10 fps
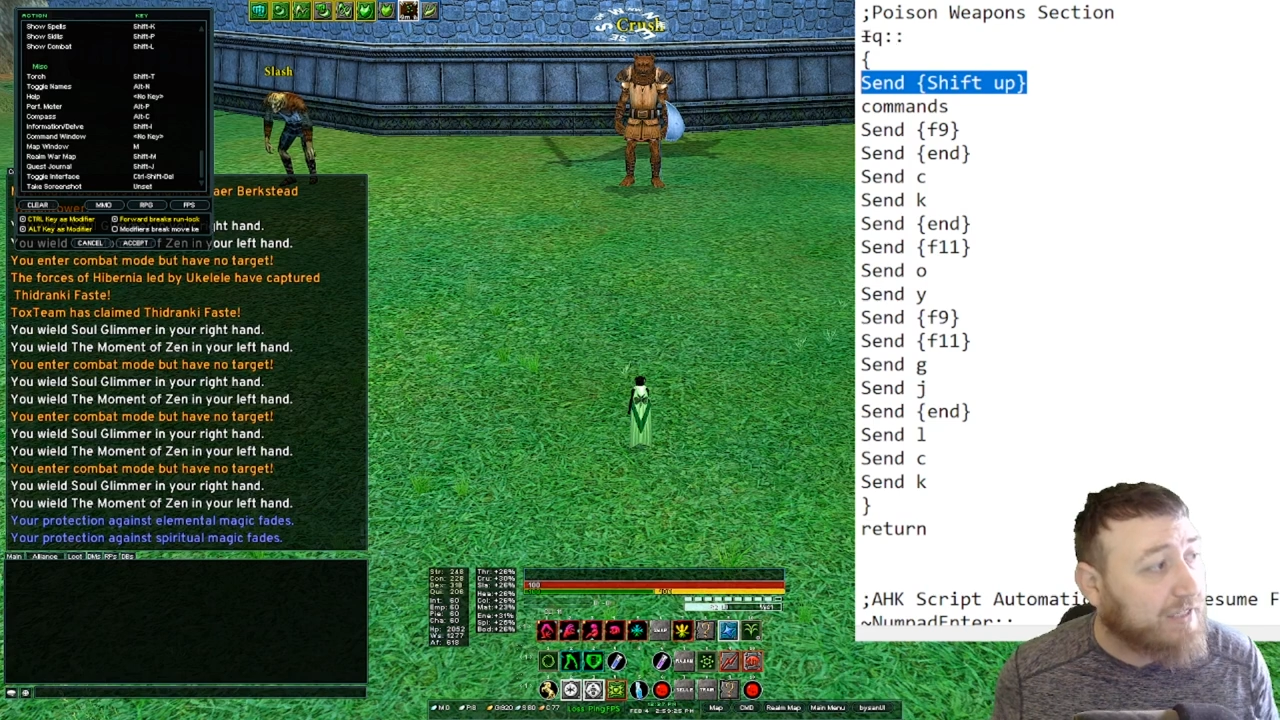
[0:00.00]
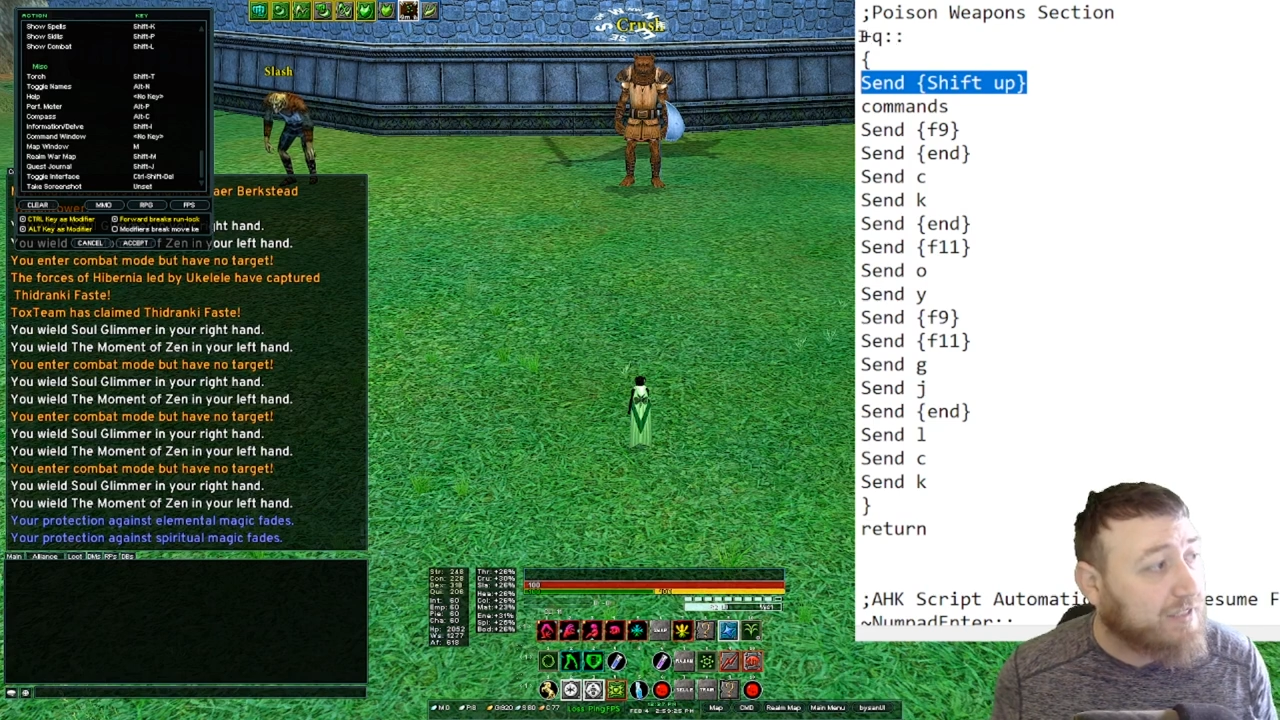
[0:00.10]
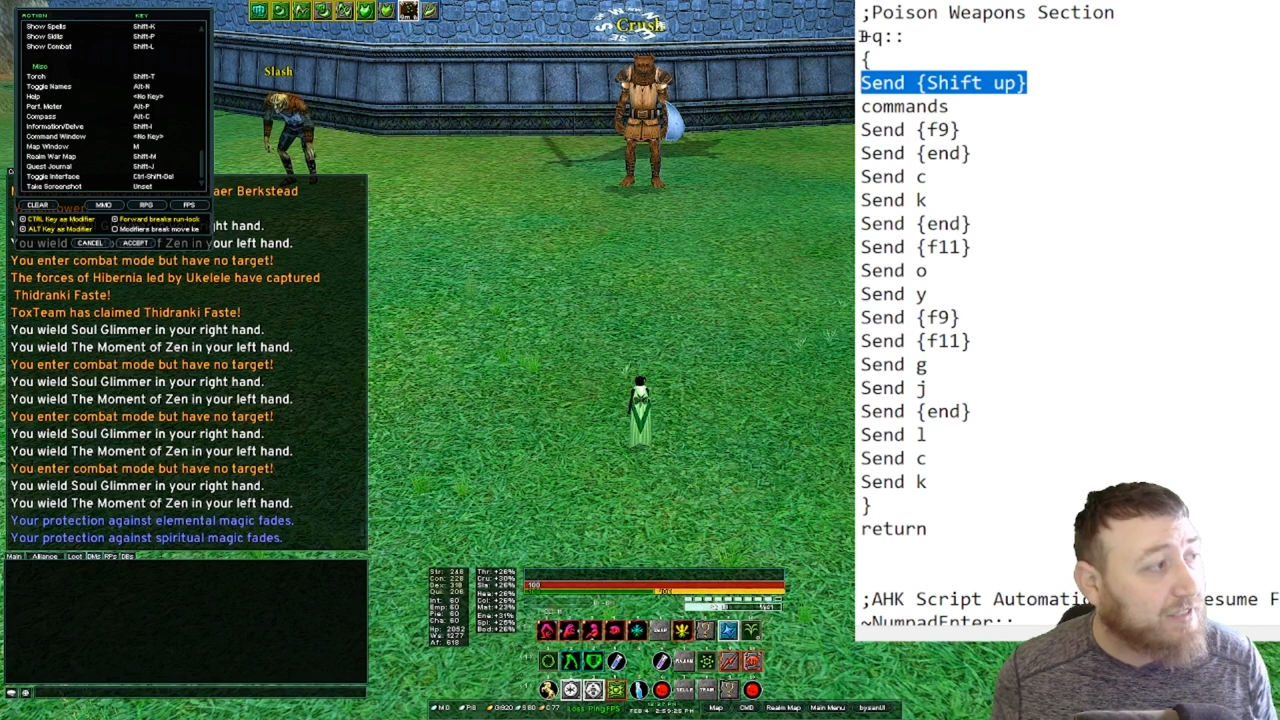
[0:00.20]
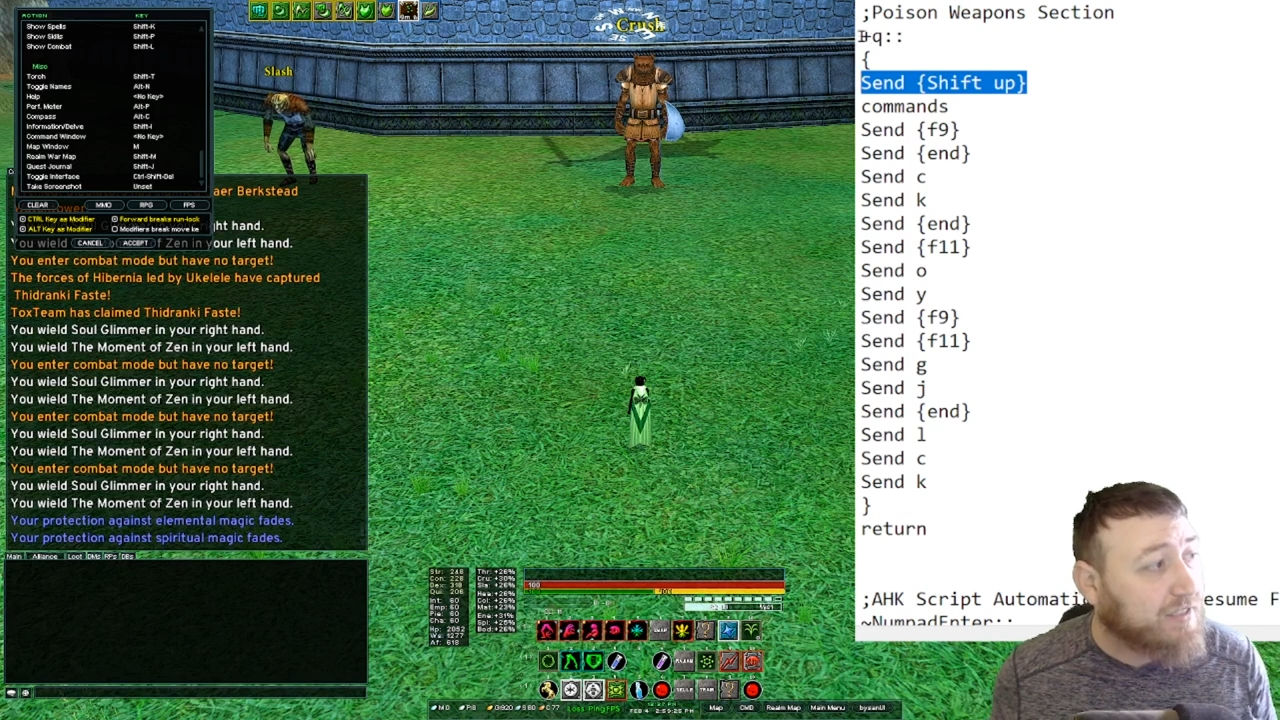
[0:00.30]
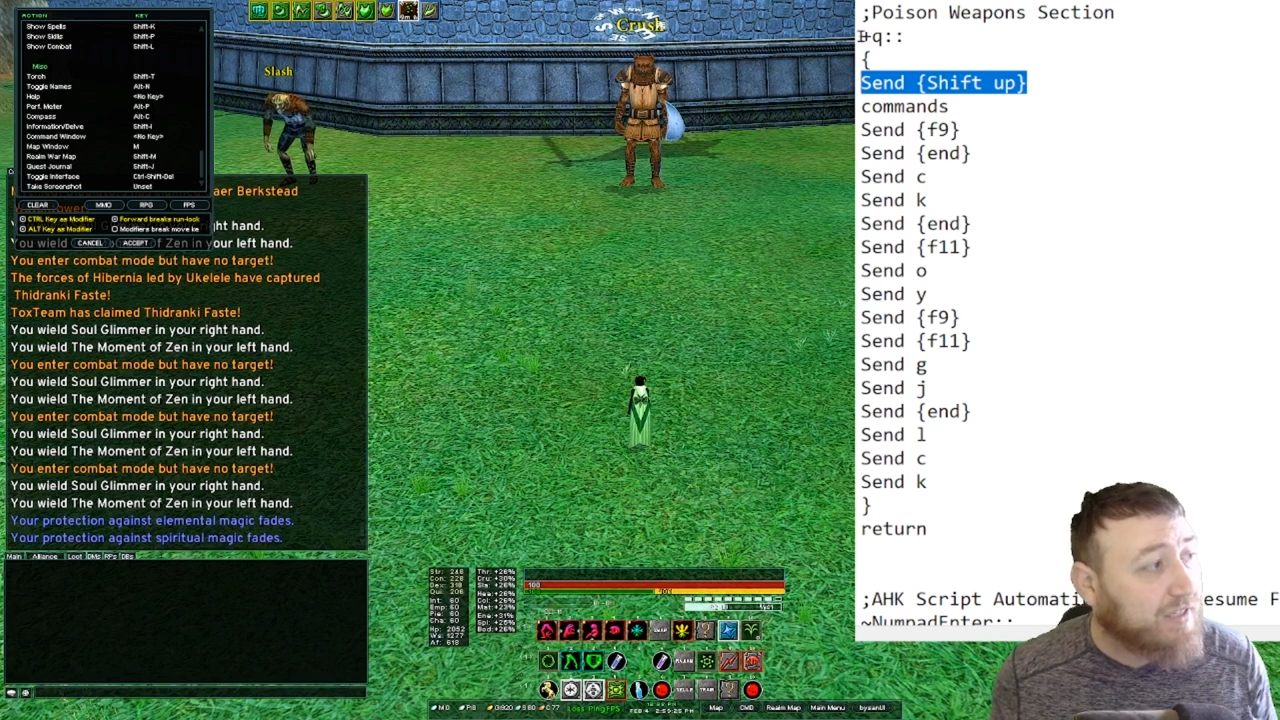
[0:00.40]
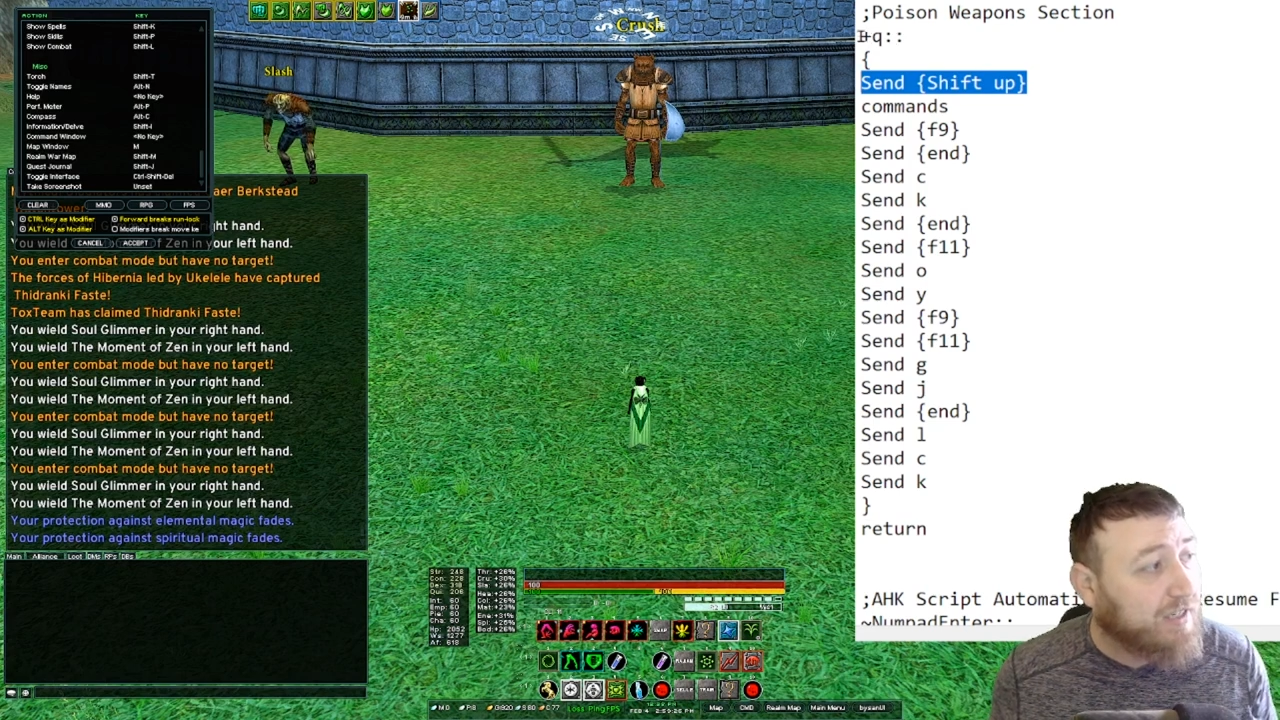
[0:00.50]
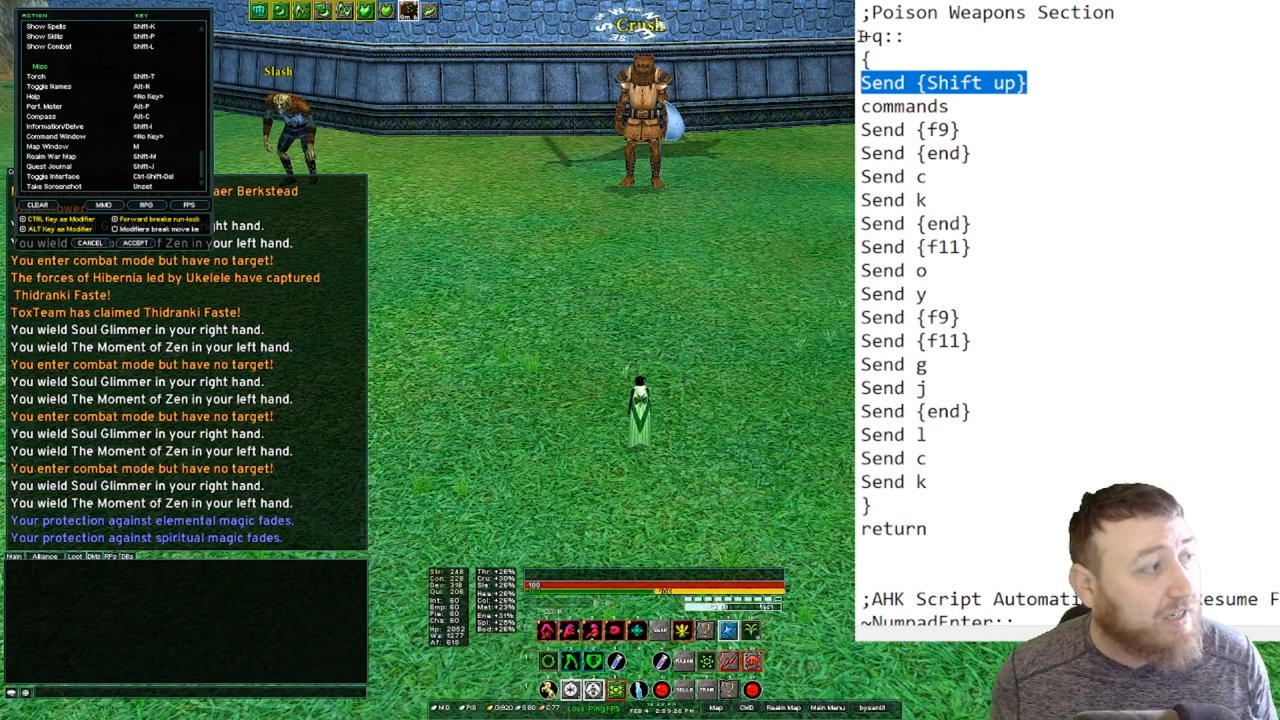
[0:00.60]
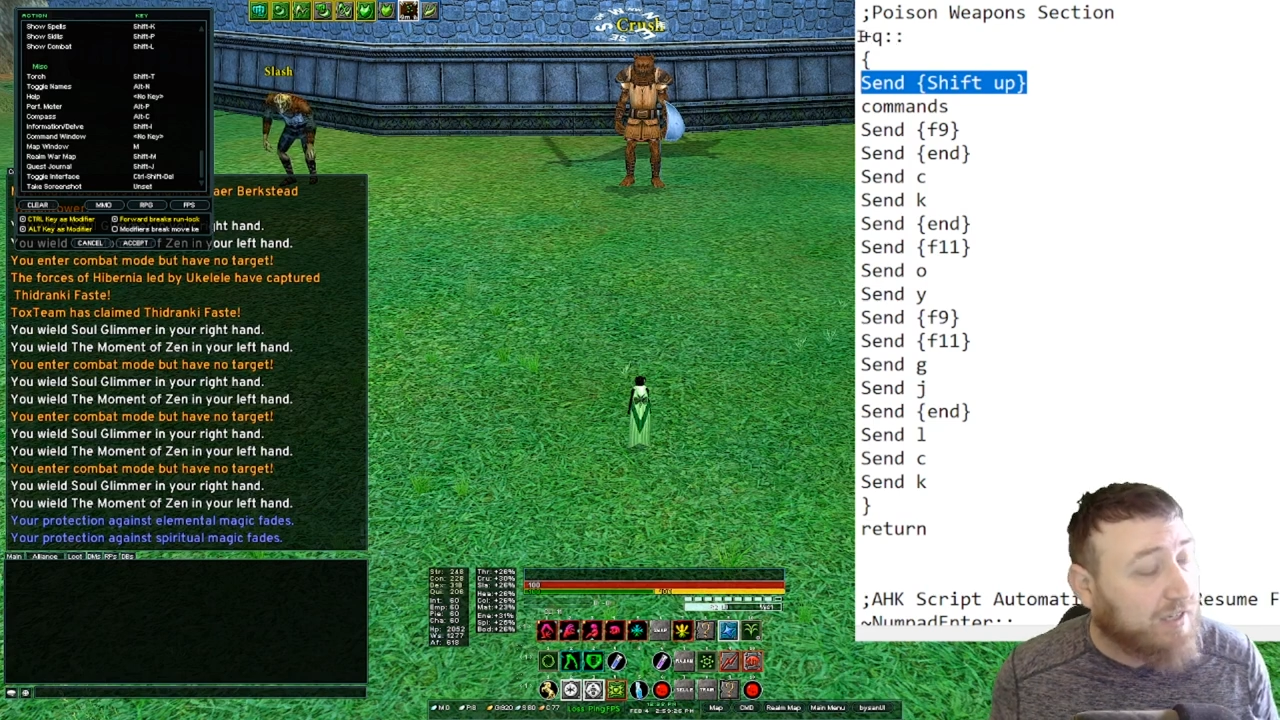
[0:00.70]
is